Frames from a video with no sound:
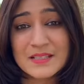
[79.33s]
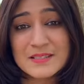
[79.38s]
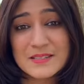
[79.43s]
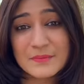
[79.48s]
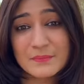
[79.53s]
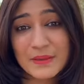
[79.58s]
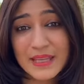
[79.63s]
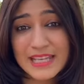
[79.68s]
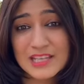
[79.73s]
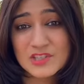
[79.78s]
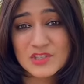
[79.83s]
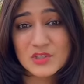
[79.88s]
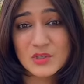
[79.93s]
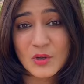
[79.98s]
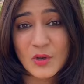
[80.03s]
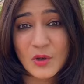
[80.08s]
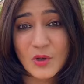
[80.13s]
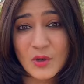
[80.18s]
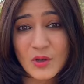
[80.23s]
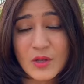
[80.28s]
So make
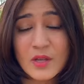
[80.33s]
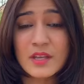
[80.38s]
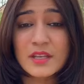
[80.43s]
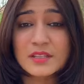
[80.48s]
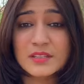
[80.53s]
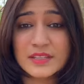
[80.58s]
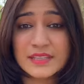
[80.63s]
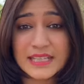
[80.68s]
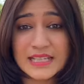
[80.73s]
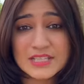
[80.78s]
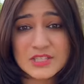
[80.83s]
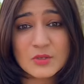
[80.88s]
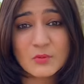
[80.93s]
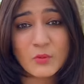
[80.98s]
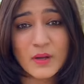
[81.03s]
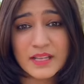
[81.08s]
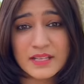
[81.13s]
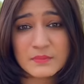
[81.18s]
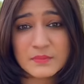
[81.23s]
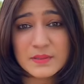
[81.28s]
sure you get your
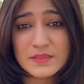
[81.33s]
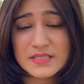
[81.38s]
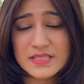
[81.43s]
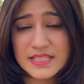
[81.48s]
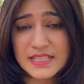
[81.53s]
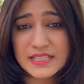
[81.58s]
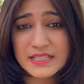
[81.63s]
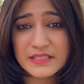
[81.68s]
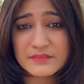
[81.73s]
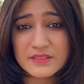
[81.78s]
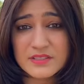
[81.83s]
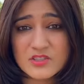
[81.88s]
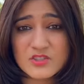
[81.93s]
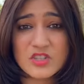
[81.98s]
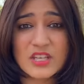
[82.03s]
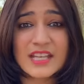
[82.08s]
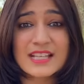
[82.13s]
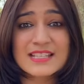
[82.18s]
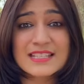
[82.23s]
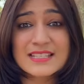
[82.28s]
vitamin D levels
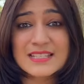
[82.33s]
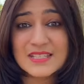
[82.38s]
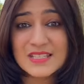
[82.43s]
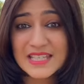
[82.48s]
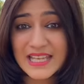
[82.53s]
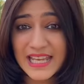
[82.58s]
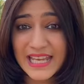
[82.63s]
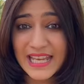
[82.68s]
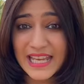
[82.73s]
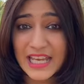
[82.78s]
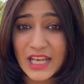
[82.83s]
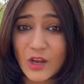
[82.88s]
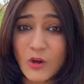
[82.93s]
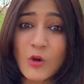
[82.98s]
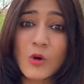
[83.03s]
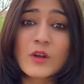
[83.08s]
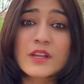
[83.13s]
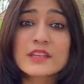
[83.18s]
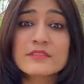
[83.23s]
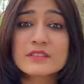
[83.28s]
checked today
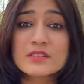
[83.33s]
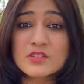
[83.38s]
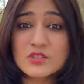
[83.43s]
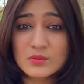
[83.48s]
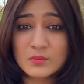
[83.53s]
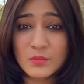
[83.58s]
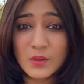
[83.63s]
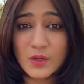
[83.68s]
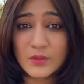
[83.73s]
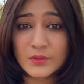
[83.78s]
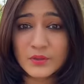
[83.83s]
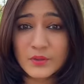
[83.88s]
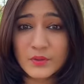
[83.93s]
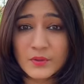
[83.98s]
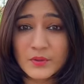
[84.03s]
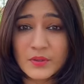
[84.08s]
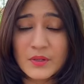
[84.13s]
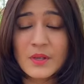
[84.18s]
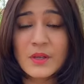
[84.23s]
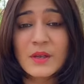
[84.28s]
or even
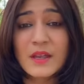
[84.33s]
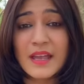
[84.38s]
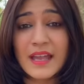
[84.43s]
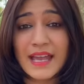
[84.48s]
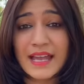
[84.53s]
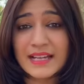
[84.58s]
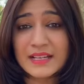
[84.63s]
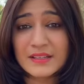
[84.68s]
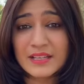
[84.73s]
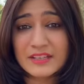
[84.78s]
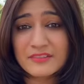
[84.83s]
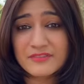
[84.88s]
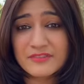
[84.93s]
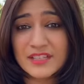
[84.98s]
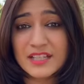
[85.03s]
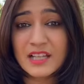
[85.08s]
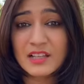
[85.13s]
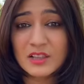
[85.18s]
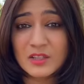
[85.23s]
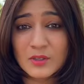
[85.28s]
tomorrow. And if
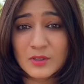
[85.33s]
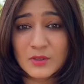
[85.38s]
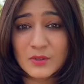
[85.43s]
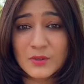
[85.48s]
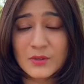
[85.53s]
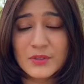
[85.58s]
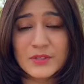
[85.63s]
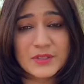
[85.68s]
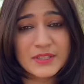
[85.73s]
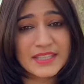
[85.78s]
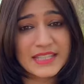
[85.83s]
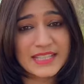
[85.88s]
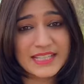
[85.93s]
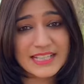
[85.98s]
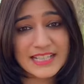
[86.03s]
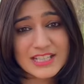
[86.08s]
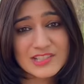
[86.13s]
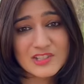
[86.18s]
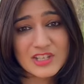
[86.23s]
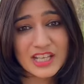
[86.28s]
they are low, you get
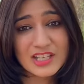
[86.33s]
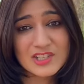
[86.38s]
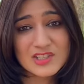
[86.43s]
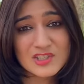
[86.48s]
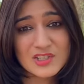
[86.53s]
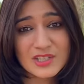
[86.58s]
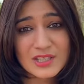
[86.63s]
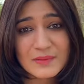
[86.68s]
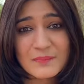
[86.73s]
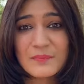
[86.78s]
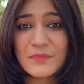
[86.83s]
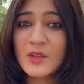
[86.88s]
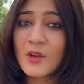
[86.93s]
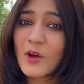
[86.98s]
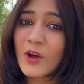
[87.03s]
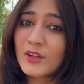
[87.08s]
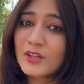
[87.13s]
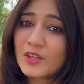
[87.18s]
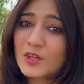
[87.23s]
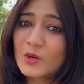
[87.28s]
an injection
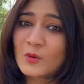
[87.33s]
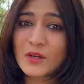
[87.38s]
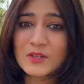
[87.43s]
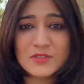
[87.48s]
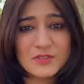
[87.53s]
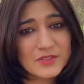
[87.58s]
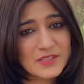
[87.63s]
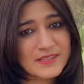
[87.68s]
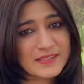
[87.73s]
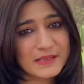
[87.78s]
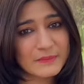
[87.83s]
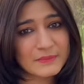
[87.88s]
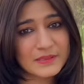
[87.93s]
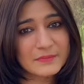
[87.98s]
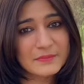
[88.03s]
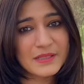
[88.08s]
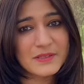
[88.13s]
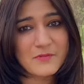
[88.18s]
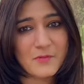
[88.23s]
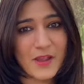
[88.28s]
or you go onto the
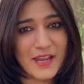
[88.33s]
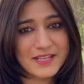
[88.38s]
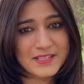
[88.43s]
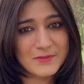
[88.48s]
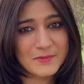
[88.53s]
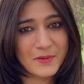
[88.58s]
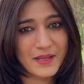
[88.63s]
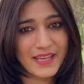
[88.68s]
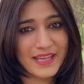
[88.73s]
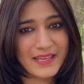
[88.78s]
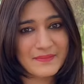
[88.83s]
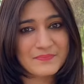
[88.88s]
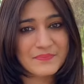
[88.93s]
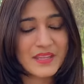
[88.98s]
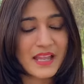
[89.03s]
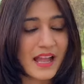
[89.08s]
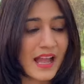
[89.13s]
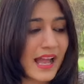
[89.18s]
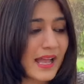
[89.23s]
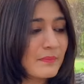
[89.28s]
supplement right away.
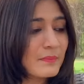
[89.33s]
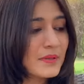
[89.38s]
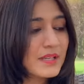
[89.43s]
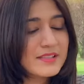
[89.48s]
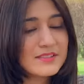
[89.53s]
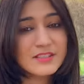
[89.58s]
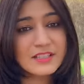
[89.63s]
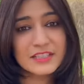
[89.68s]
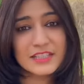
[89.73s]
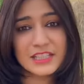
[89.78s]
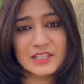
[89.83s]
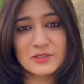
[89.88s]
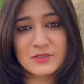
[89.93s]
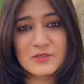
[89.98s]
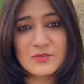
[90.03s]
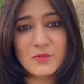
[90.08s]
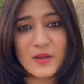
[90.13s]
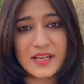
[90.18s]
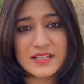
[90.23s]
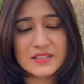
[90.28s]
I personally
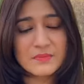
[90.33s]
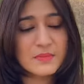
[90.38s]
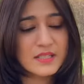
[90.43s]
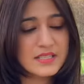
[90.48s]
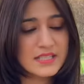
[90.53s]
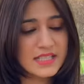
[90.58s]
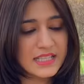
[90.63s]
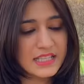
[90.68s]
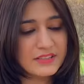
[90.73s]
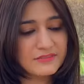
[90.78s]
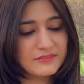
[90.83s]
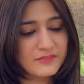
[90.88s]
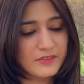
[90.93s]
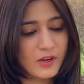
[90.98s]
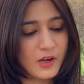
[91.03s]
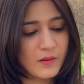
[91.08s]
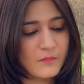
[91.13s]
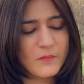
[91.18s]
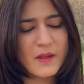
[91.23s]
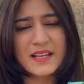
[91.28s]
use vitamin D
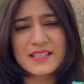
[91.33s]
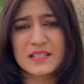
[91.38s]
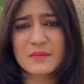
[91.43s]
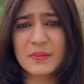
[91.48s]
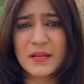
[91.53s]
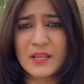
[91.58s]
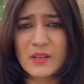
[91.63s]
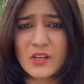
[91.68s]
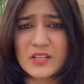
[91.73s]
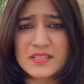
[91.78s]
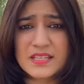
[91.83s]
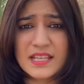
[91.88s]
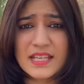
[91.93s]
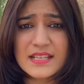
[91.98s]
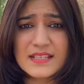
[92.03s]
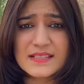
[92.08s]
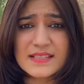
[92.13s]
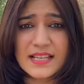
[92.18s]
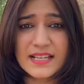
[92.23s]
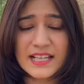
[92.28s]
from
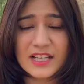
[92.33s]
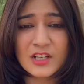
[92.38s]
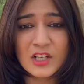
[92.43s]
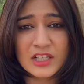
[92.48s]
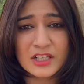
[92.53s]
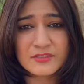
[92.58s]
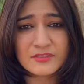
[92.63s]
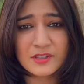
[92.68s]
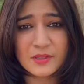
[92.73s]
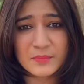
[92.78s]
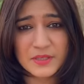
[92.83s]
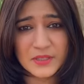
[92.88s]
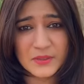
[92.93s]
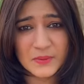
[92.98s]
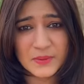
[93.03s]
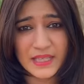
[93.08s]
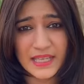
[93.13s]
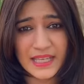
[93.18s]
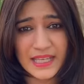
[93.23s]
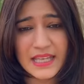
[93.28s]
Vitabiotics and I got it from
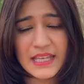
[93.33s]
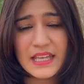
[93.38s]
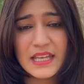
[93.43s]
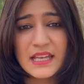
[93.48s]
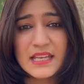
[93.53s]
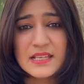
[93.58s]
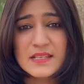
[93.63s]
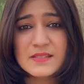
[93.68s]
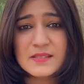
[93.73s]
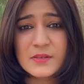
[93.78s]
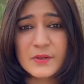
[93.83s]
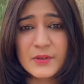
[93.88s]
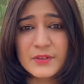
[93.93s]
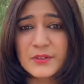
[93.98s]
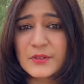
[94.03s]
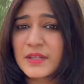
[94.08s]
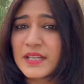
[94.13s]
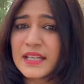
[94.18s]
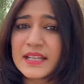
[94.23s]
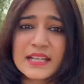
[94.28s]
UK. So
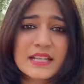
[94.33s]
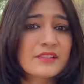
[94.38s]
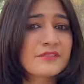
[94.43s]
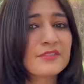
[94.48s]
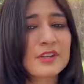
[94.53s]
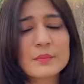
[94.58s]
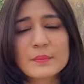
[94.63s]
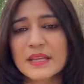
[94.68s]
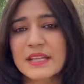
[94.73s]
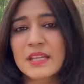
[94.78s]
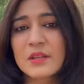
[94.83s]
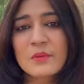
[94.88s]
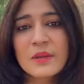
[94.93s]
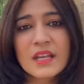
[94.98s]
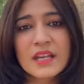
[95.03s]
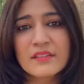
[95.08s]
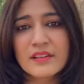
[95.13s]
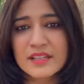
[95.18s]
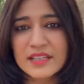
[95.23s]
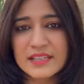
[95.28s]
you can get it from
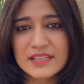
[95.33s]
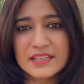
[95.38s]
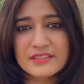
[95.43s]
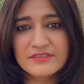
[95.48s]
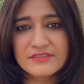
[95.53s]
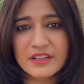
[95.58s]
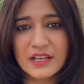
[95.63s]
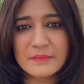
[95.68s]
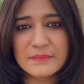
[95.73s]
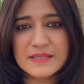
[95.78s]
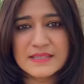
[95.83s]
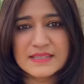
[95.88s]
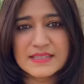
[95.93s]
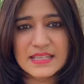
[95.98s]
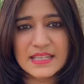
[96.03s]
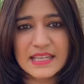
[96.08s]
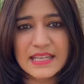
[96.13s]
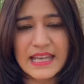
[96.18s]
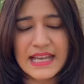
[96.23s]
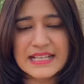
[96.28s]
anywhere in Indian
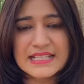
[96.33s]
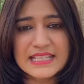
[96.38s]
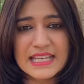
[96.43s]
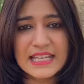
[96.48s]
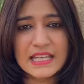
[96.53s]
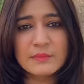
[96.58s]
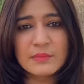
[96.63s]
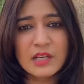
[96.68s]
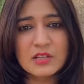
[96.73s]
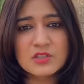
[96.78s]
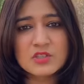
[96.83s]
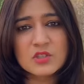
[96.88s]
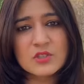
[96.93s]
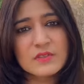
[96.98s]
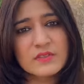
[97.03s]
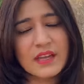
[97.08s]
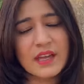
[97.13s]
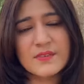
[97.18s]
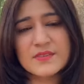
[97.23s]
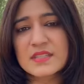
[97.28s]
pharmacy. I take about
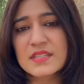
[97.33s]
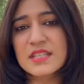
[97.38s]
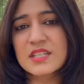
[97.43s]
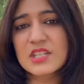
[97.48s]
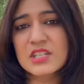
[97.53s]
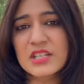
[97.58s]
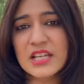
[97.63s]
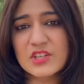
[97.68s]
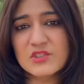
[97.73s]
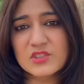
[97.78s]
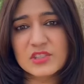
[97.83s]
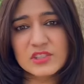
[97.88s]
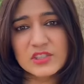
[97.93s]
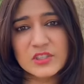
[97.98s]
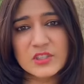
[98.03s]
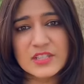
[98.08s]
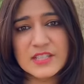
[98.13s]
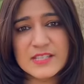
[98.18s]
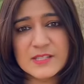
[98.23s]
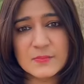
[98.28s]
2000 international
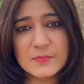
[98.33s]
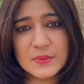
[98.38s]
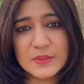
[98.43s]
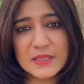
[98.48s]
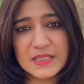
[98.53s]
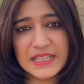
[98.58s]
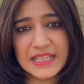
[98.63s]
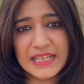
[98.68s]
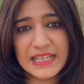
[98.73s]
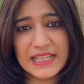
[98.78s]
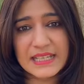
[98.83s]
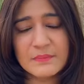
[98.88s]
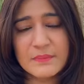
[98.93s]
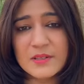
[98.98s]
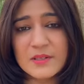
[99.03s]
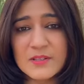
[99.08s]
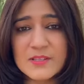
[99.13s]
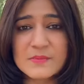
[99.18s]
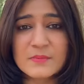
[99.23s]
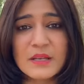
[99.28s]
units per day
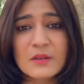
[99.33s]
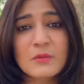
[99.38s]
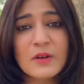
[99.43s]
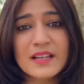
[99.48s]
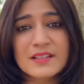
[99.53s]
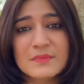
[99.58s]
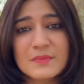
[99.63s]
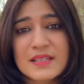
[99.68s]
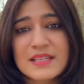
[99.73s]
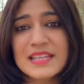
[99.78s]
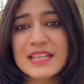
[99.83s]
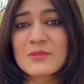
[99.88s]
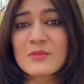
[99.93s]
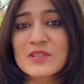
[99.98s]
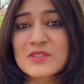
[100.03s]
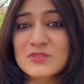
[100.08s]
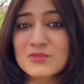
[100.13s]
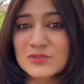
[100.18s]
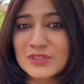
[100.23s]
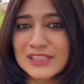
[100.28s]
because my vitamin D
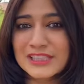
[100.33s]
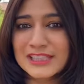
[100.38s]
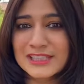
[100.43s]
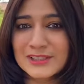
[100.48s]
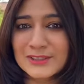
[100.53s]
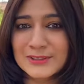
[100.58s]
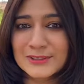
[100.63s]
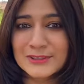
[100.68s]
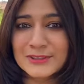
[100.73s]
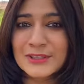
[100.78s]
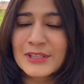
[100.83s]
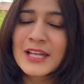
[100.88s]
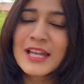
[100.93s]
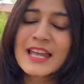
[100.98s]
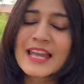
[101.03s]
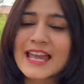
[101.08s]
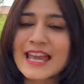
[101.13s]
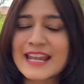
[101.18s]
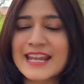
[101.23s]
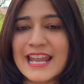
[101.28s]
was really low
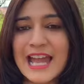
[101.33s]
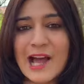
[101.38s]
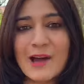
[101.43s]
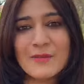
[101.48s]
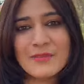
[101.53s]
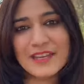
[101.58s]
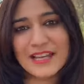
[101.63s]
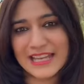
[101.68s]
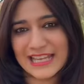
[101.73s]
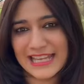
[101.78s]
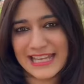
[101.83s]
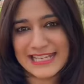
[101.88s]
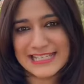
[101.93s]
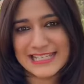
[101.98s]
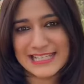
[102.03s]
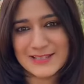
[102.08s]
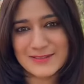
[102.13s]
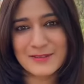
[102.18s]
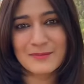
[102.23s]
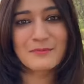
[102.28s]
and now they're
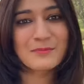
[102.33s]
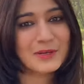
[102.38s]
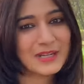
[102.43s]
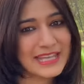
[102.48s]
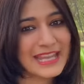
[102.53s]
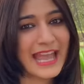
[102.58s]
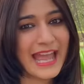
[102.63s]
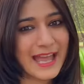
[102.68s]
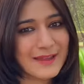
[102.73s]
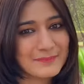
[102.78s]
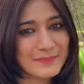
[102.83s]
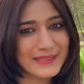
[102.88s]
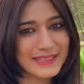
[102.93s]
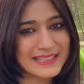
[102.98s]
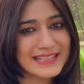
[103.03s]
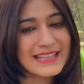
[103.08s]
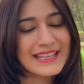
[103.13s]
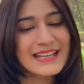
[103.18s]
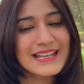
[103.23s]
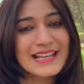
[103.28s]
80 so I'm pretty
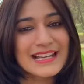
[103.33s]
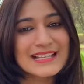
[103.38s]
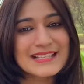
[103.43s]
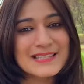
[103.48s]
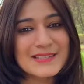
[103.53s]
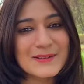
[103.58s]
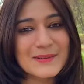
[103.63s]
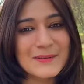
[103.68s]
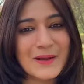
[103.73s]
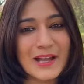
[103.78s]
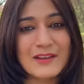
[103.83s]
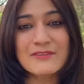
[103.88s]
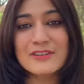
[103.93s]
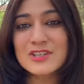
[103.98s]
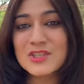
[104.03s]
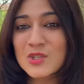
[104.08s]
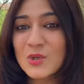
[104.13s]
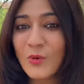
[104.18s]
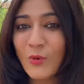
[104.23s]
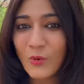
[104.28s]
happy. So I
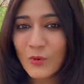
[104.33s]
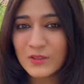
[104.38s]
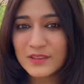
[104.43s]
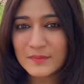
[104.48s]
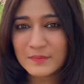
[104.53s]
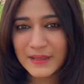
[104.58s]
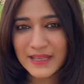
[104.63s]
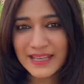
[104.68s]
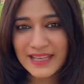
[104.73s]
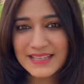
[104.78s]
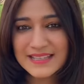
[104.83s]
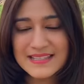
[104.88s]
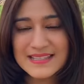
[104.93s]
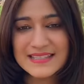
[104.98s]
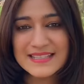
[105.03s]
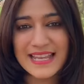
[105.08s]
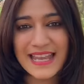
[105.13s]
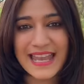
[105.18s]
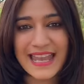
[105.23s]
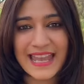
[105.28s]
wish you all the best
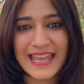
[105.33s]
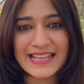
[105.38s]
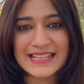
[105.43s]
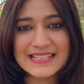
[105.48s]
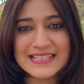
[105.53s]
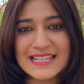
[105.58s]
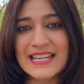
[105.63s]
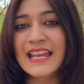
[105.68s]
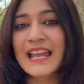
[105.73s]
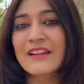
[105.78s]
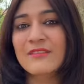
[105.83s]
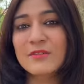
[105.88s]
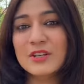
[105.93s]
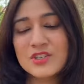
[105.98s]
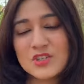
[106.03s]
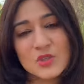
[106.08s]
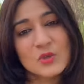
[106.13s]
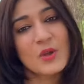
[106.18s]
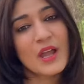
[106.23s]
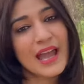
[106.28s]
and
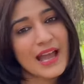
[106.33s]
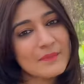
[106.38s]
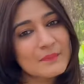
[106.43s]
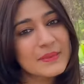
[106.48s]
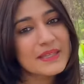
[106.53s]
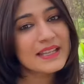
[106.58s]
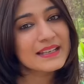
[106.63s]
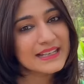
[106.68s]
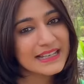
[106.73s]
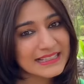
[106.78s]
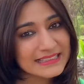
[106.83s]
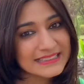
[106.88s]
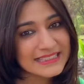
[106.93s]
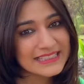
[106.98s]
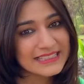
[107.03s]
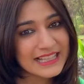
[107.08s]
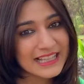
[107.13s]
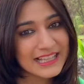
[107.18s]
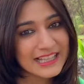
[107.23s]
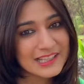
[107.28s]
wish you happy and healthy
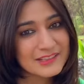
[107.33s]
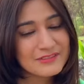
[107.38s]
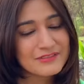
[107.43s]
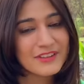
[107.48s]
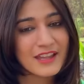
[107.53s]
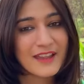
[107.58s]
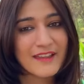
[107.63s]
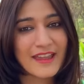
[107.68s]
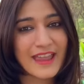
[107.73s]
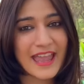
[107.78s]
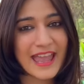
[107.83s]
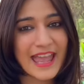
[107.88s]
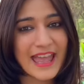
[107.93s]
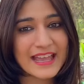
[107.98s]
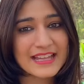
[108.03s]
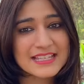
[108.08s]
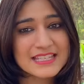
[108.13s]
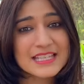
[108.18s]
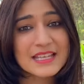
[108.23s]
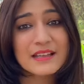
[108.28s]
life
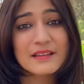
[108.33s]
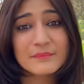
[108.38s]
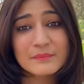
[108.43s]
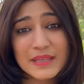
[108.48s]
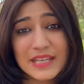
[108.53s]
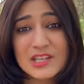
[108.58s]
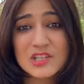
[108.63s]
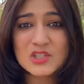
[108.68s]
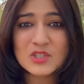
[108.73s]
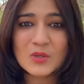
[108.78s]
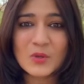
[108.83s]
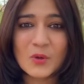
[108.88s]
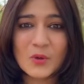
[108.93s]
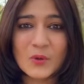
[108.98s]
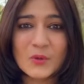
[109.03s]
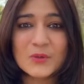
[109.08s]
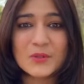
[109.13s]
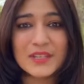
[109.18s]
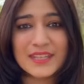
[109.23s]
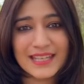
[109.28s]
and make sure
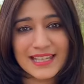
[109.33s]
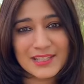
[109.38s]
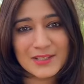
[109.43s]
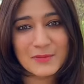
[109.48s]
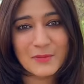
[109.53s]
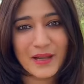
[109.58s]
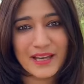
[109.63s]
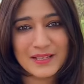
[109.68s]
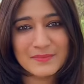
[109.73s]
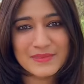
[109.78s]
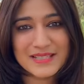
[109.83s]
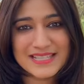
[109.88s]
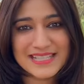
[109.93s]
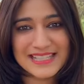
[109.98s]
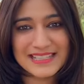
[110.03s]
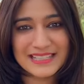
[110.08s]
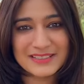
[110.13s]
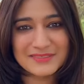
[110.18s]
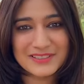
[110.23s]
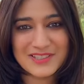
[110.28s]
you get your vitamin D
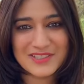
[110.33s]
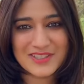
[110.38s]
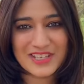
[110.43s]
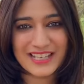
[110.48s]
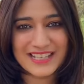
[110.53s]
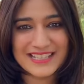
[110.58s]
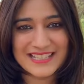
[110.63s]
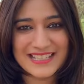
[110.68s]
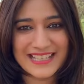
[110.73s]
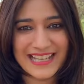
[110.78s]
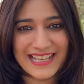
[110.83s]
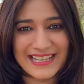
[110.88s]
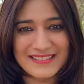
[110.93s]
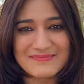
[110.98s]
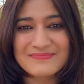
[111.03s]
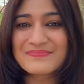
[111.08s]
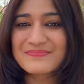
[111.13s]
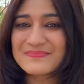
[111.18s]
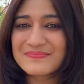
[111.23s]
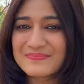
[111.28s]
levels checked today.
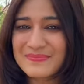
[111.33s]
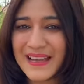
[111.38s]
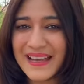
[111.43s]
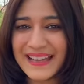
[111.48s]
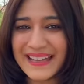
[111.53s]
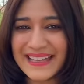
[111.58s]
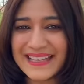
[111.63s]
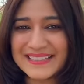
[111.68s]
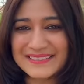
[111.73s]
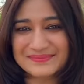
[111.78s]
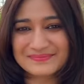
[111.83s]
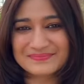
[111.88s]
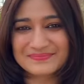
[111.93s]
Bye.